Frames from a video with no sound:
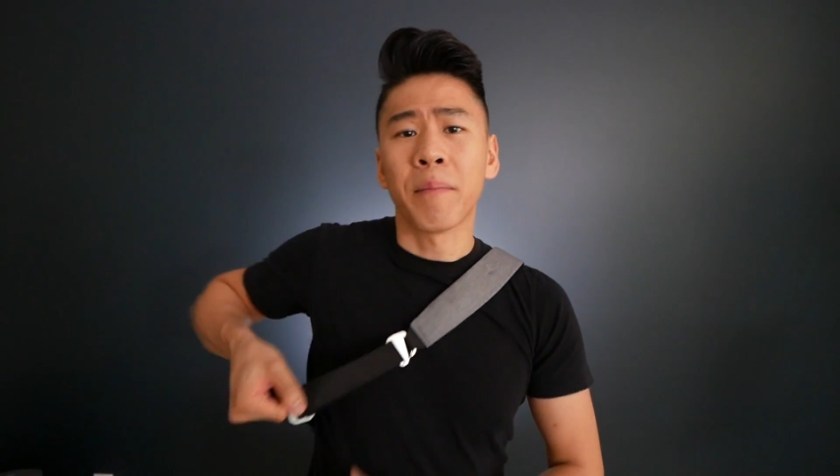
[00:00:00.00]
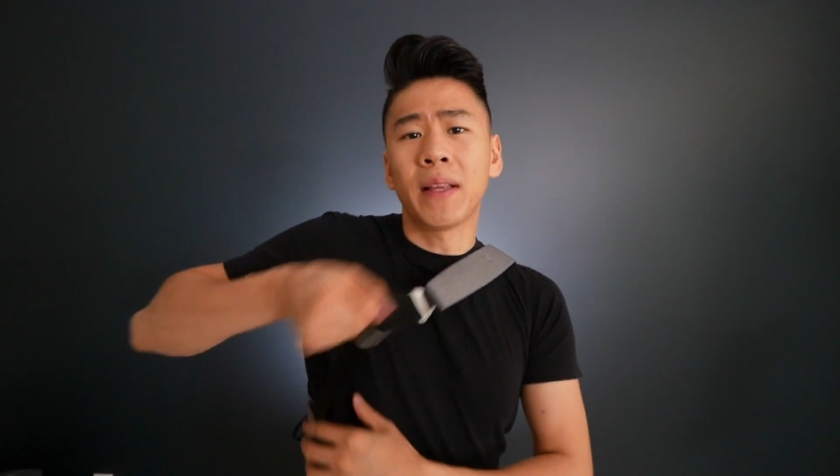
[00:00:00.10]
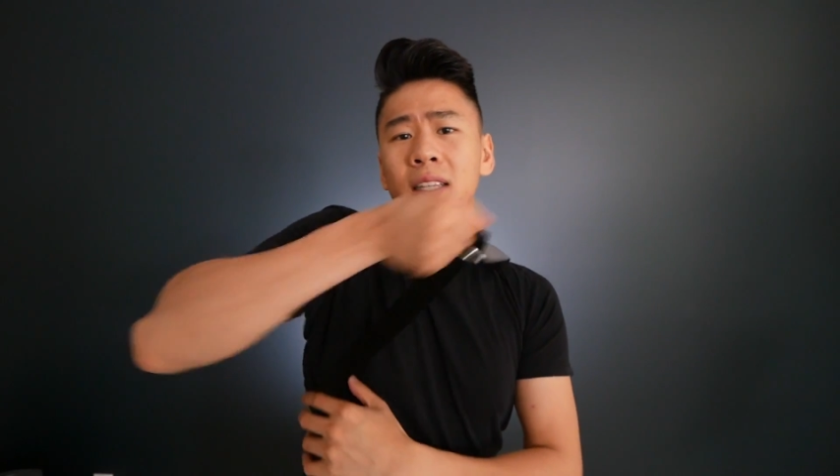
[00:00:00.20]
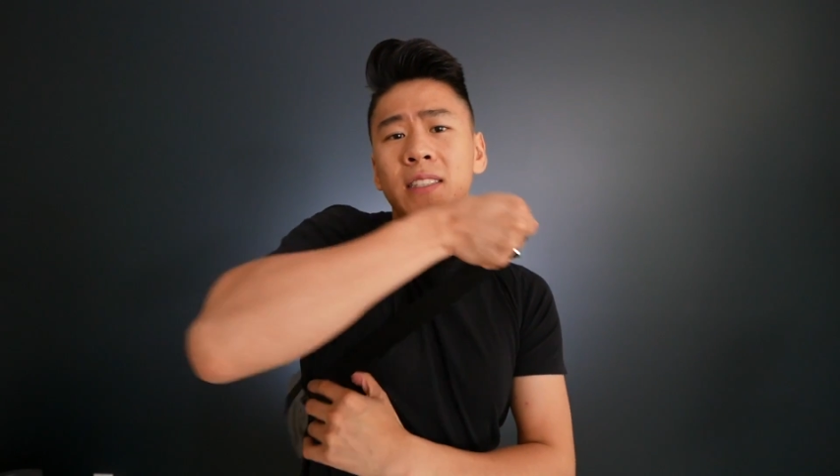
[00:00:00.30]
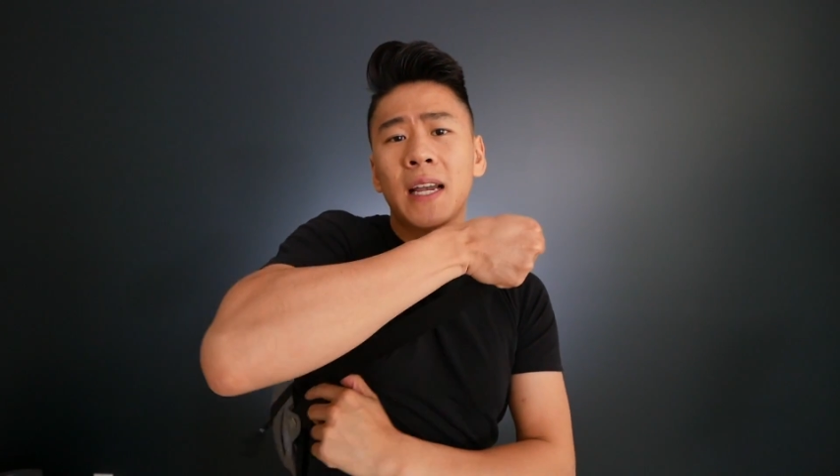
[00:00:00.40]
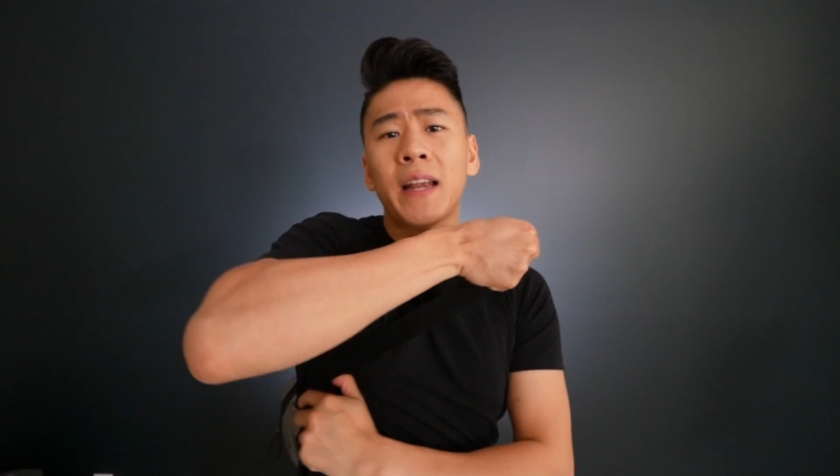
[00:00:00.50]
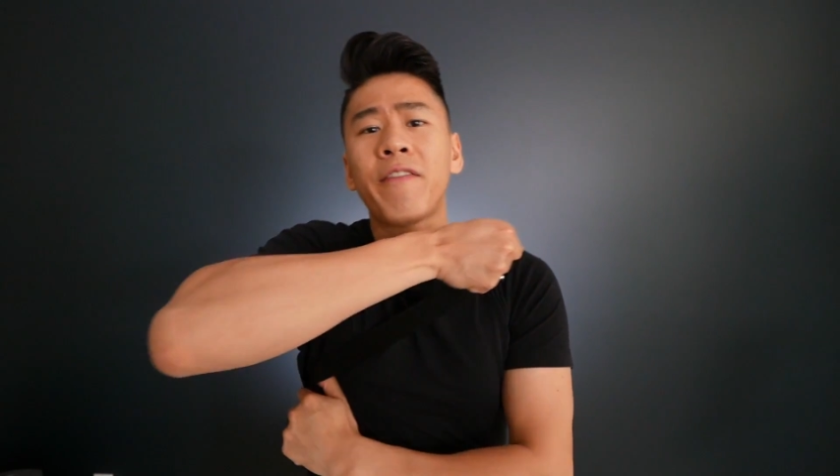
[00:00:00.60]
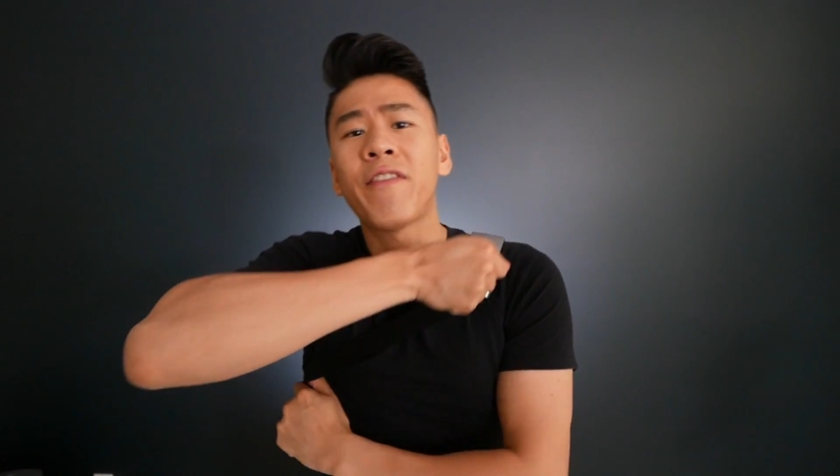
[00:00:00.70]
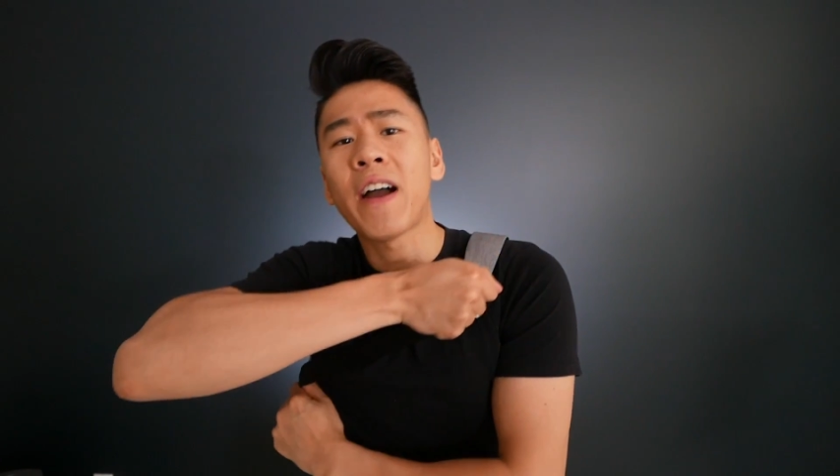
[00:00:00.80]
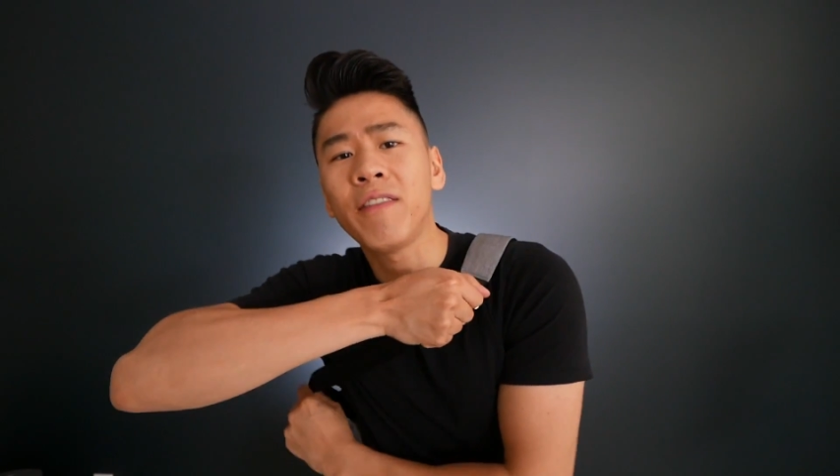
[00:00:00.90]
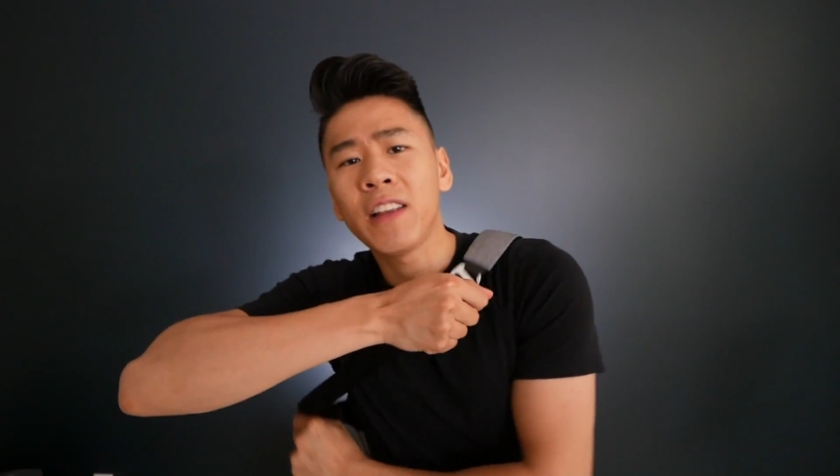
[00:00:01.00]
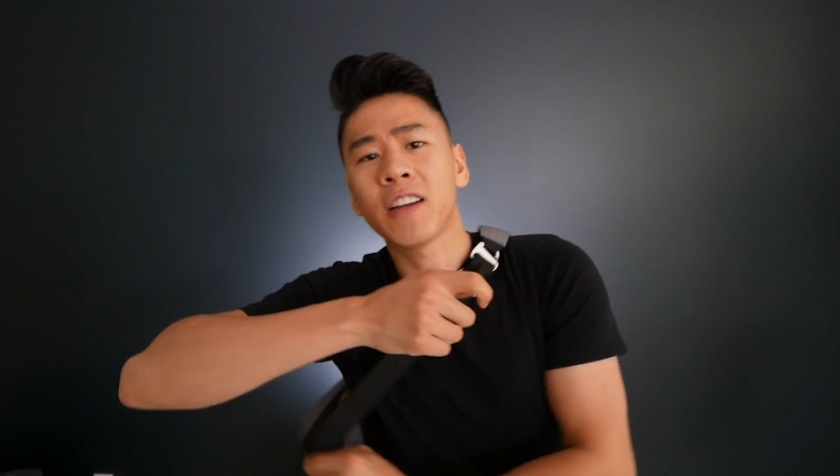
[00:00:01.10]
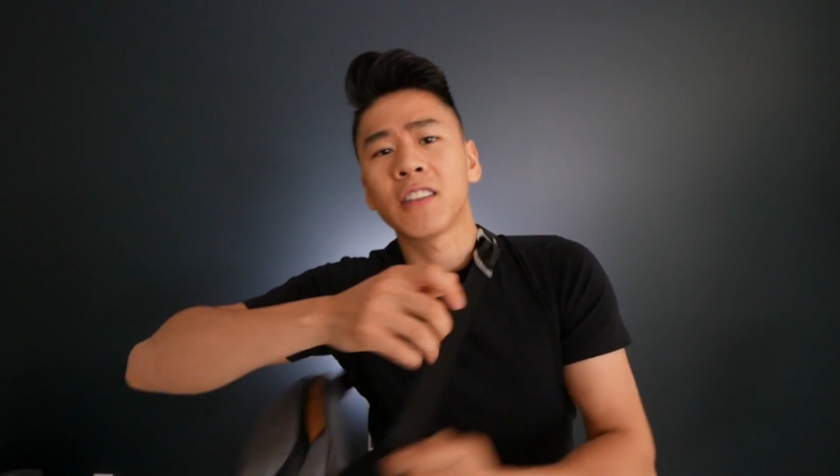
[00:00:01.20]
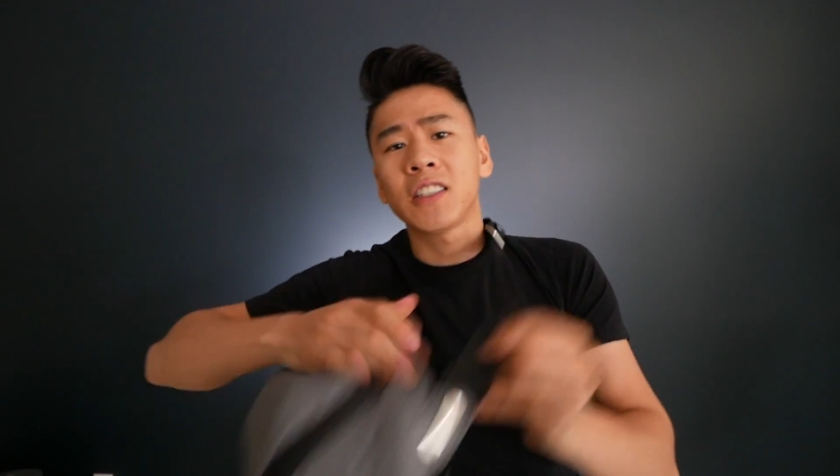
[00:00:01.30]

Peak Design 5-liter